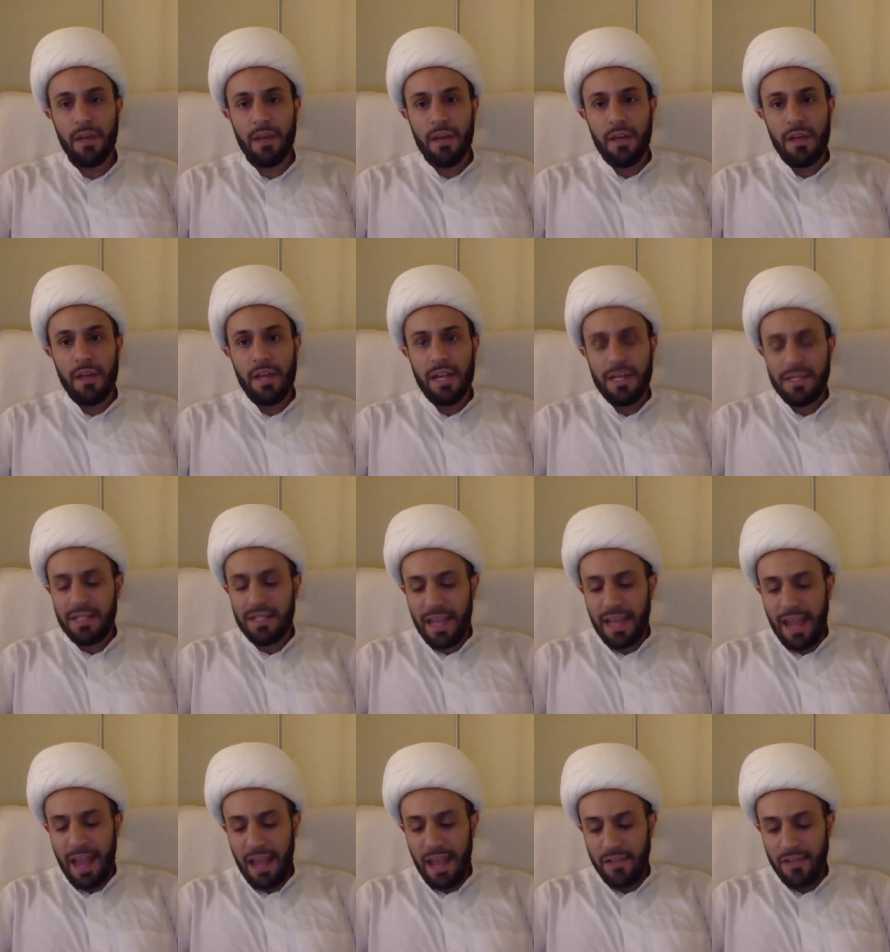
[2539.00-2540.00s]

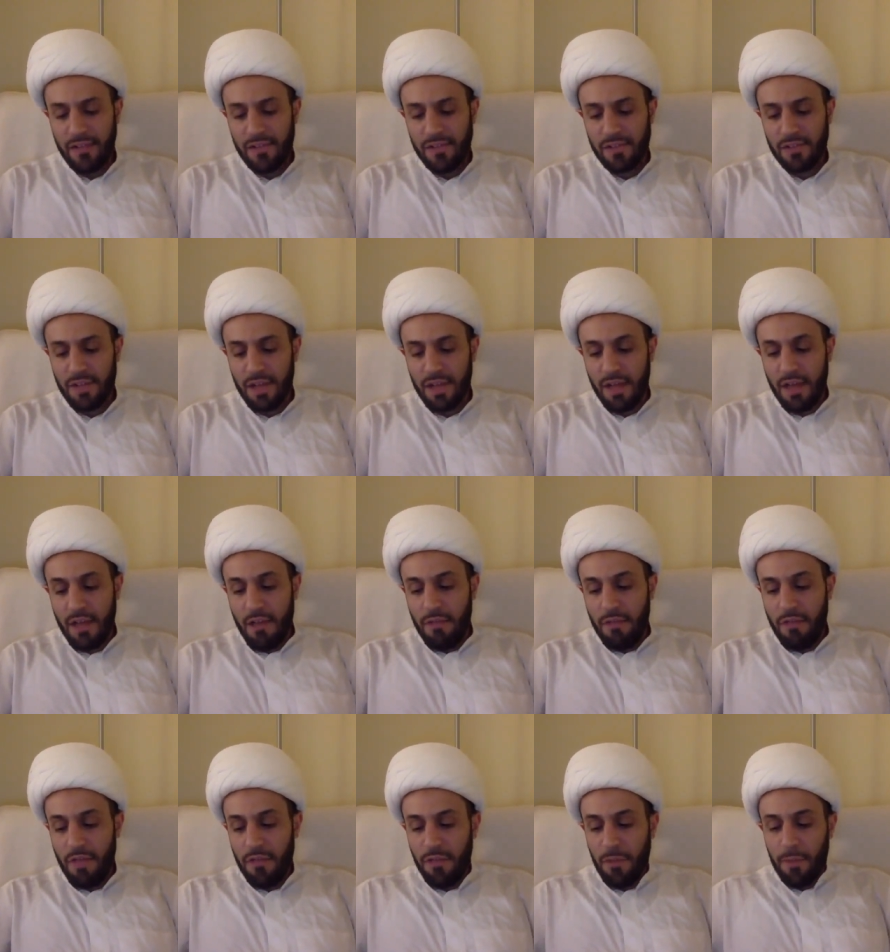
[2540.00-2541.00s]
indicates
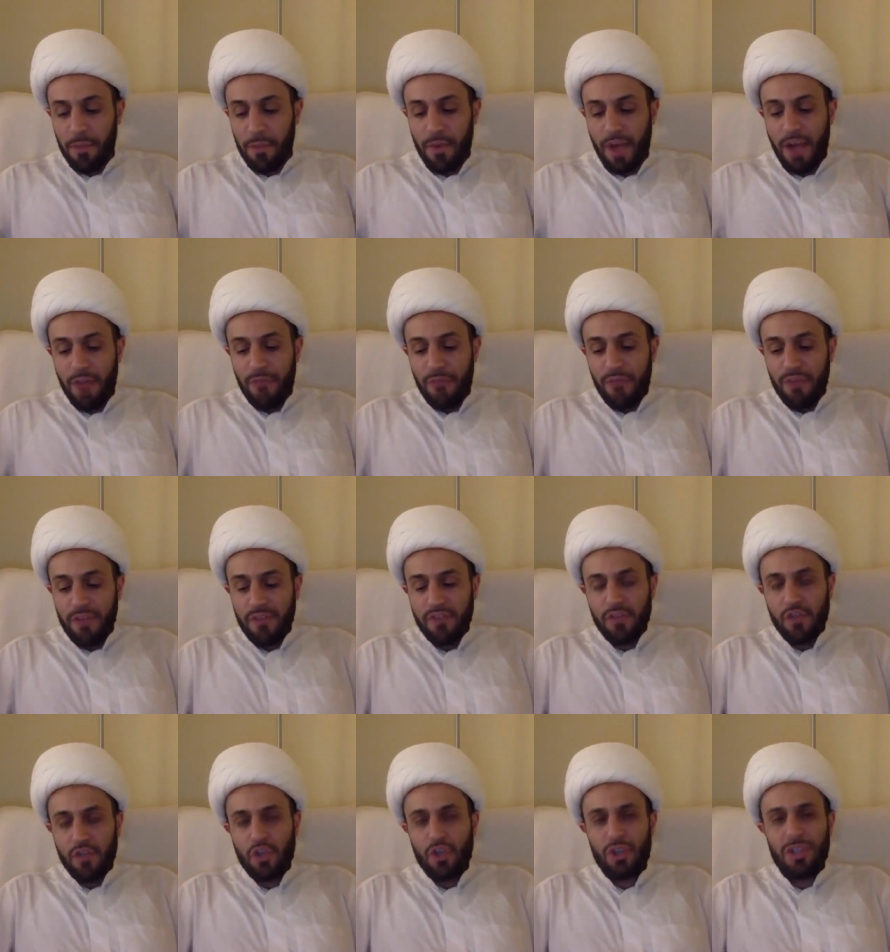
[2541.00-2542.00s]
that the Prophet
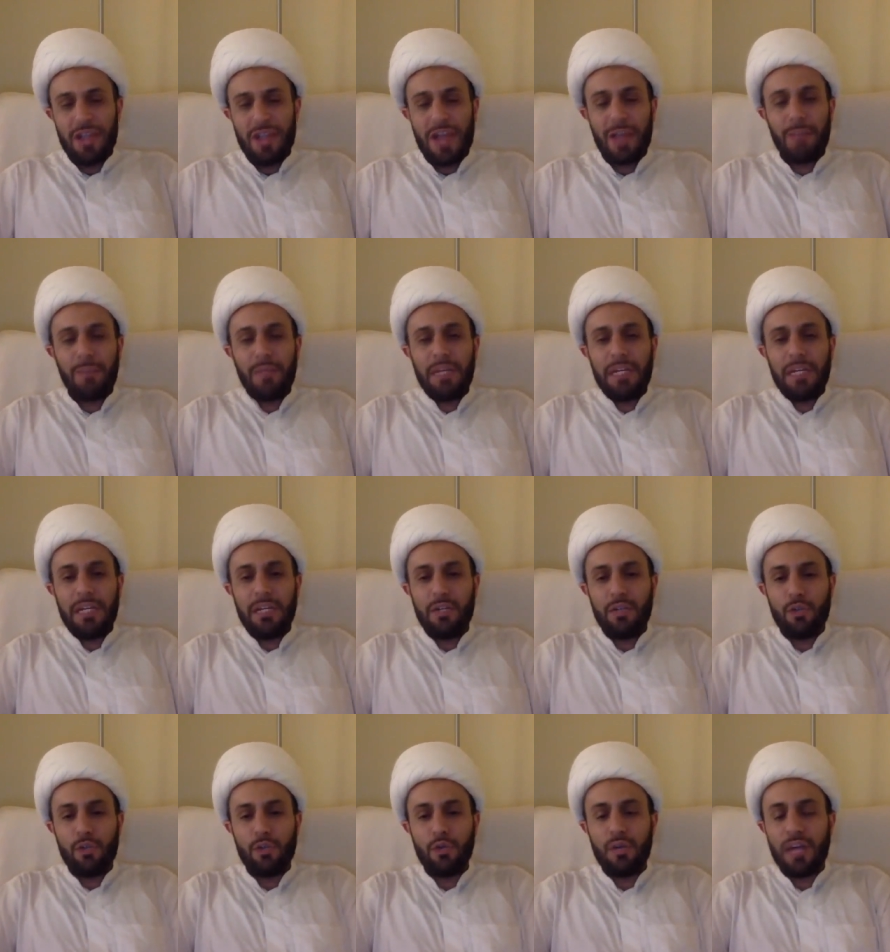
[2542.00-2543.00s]
should not be
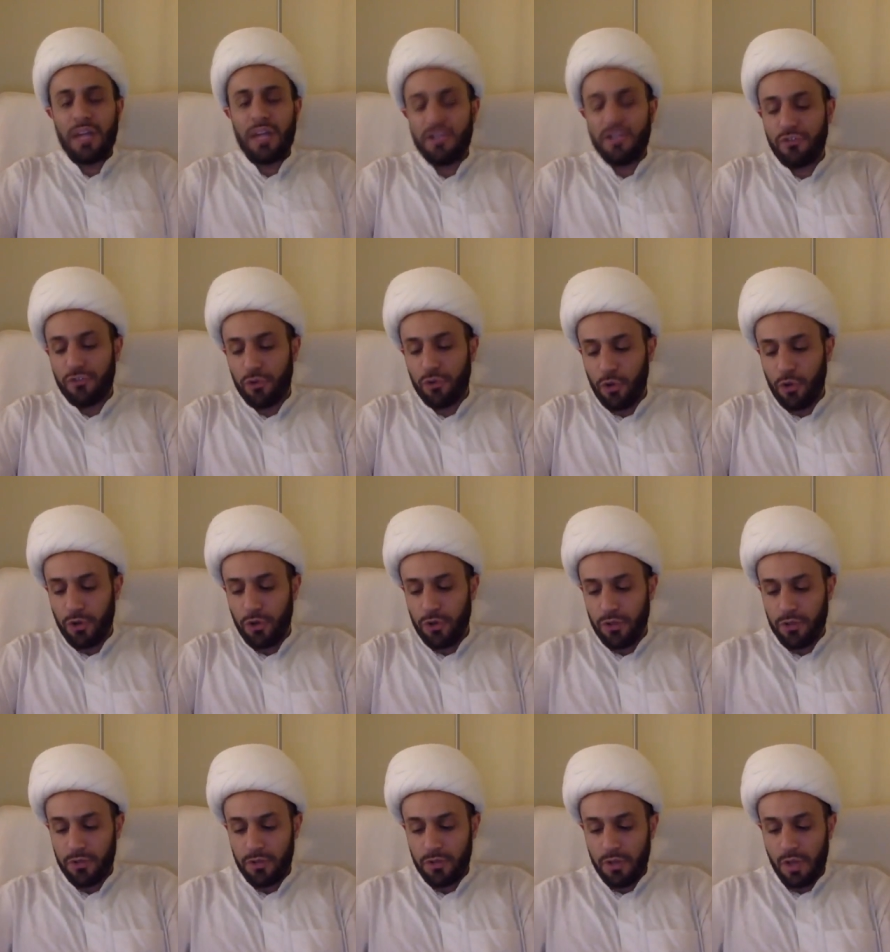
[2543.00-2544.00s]
too
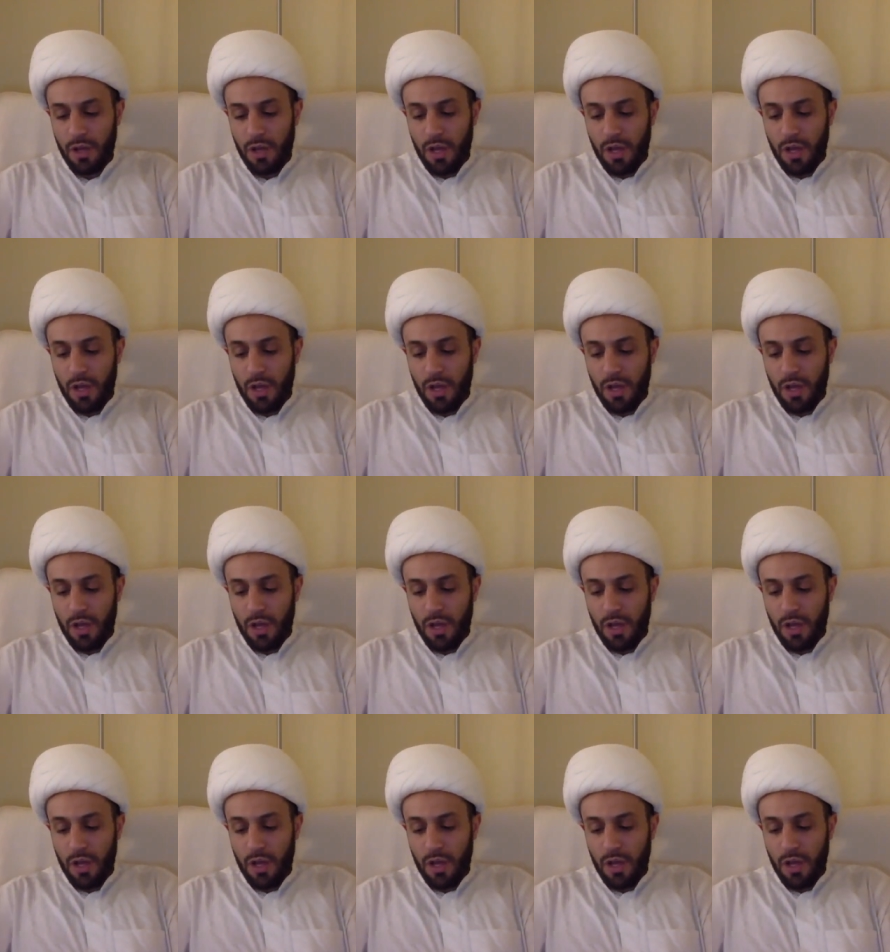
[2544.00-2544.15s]
concerned